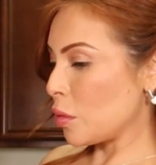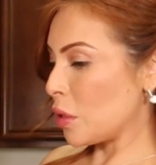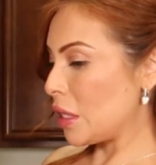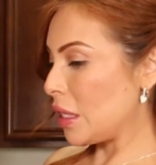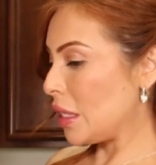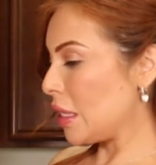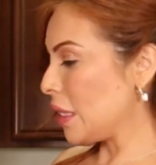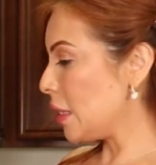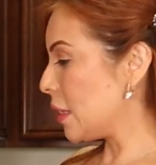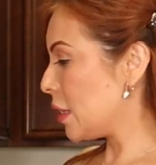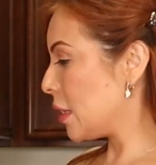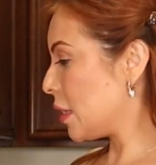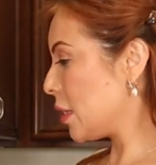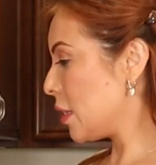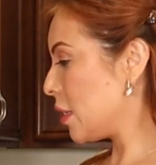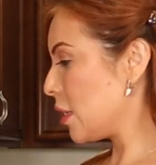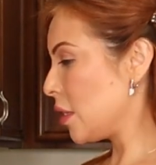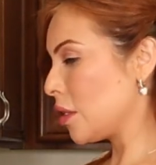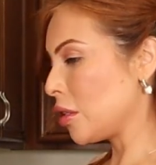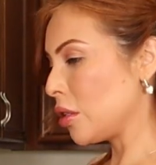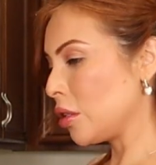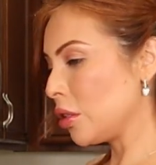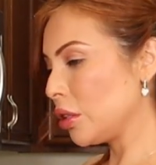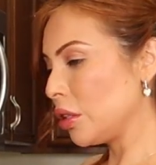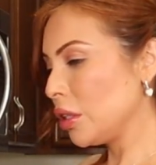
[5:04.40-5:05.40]
one is
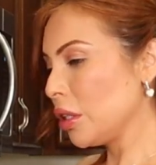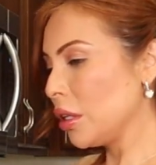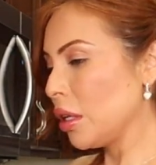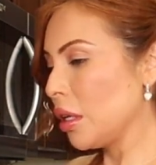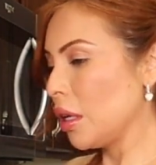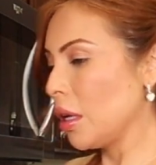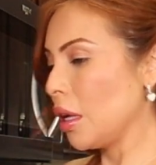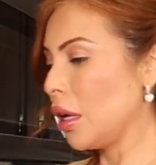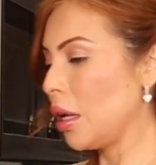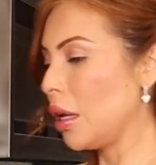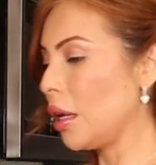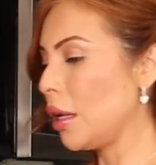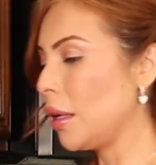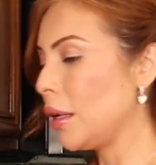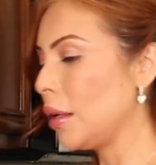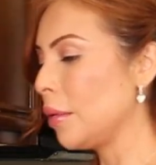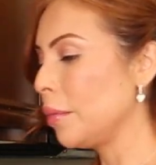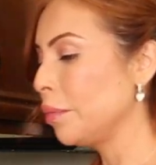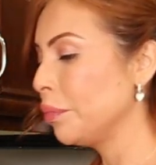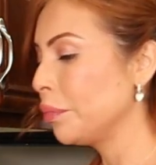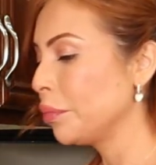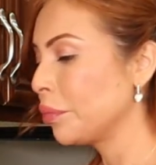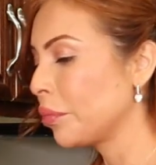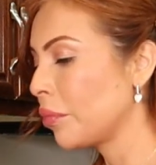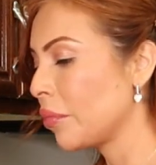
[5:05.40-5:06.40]
still
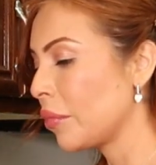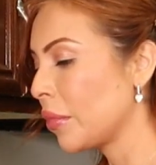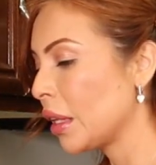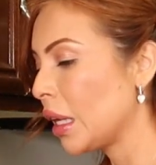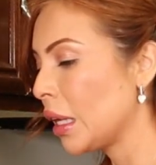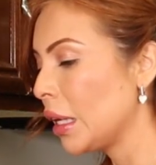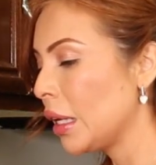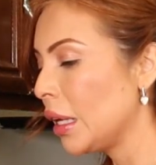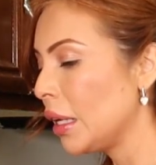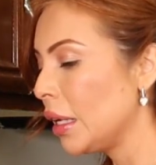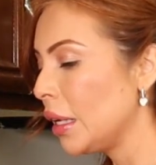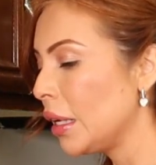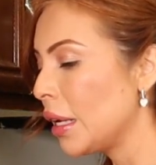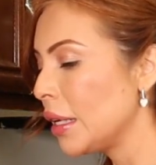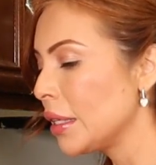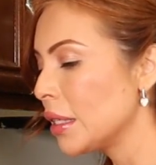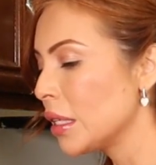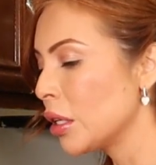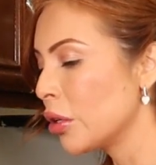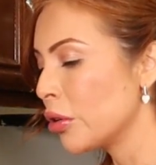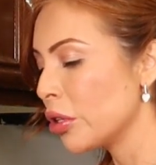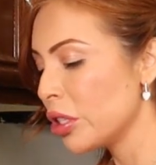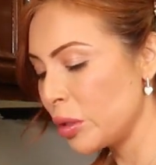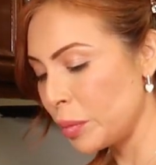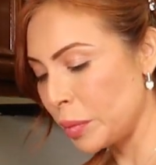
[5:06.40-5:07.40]
getting nice
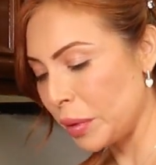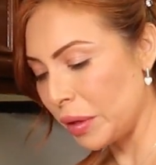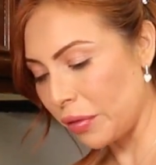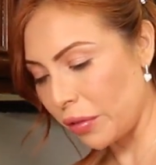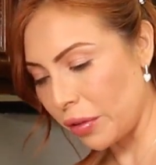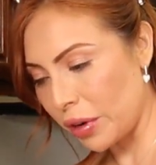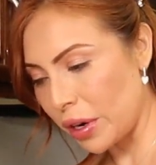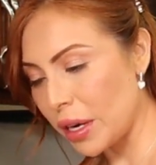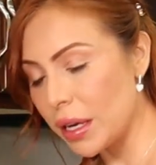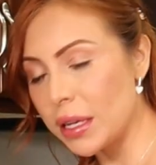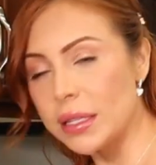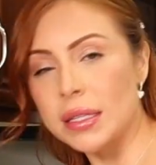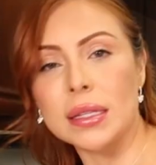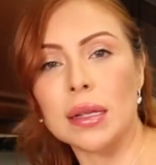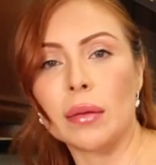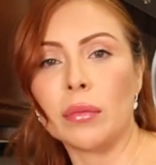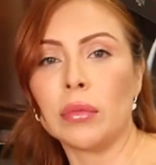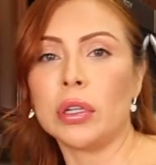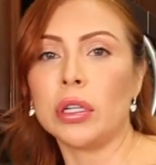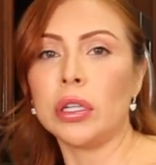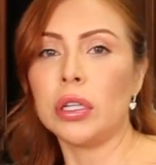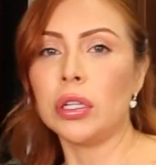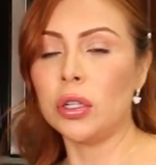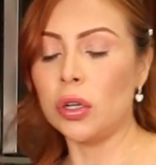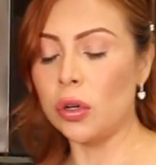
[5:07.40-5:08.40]
and crispy for us, I'm
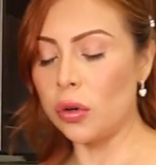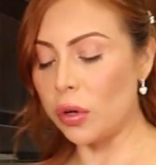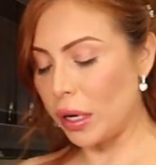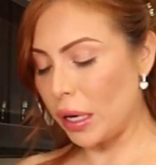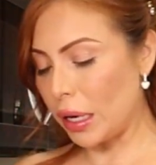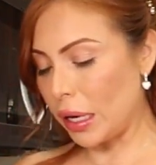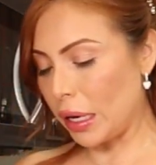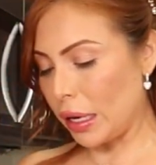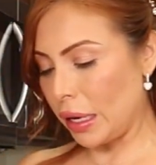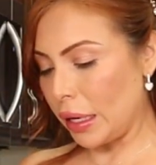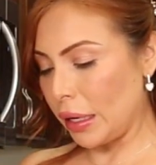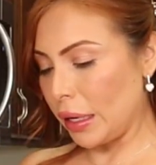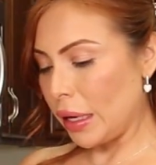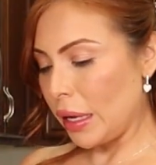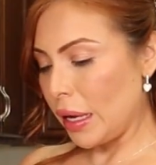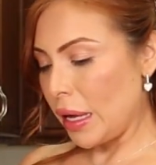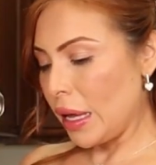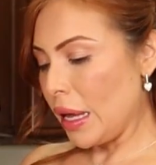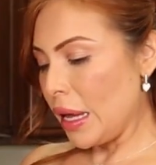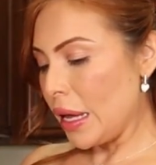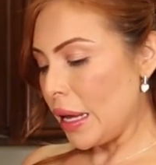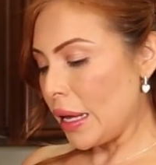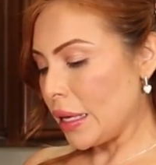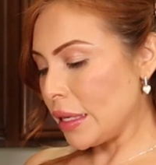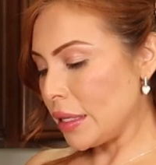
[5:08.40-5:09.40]
gonna go ahead
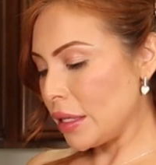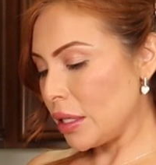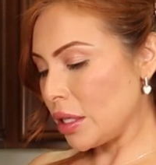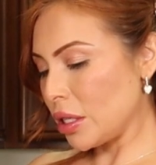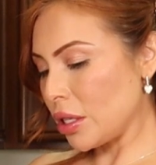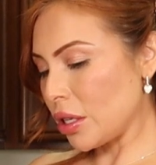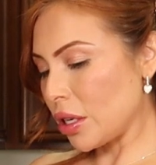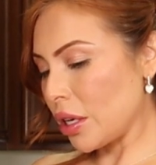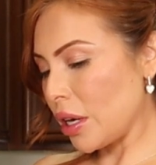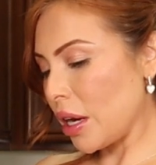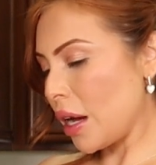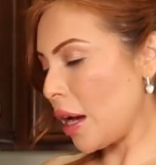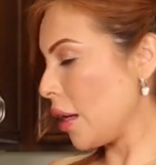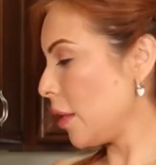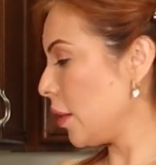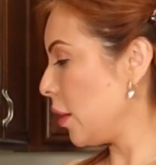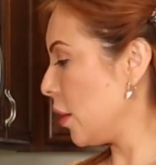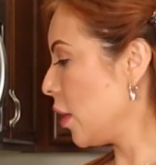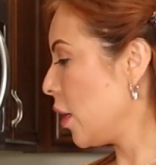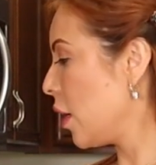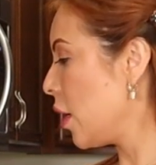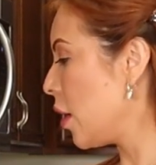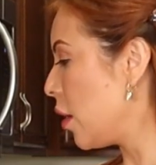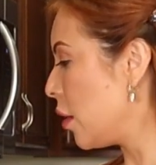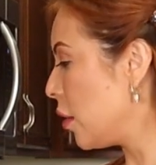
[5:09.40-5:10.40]
and start adding
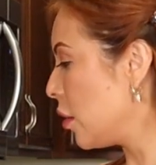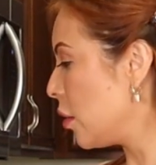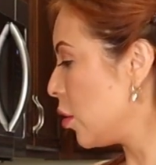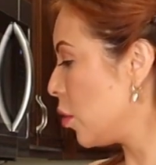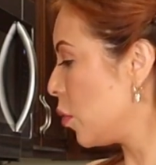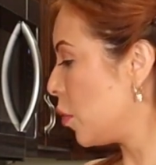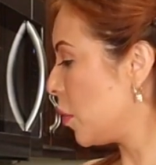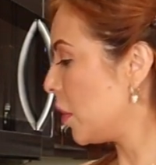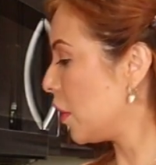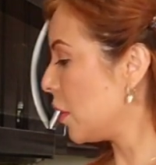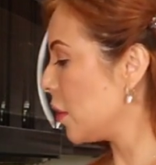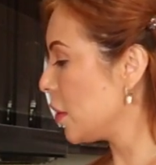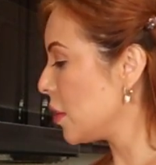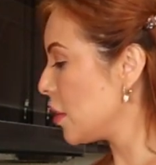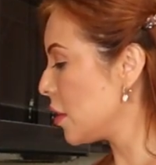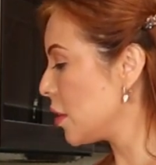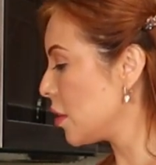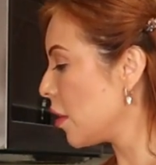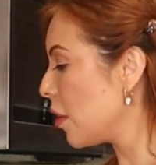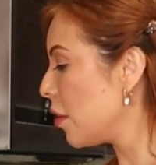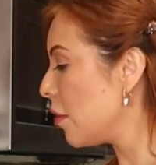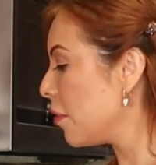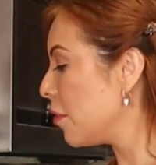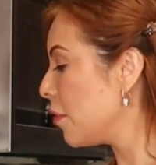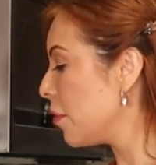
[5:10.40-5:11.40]
a little bit of the
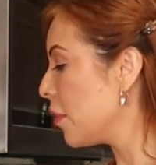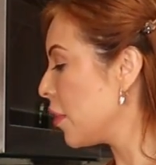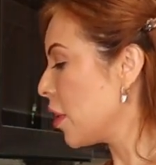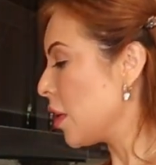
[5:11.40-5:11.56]
stuff.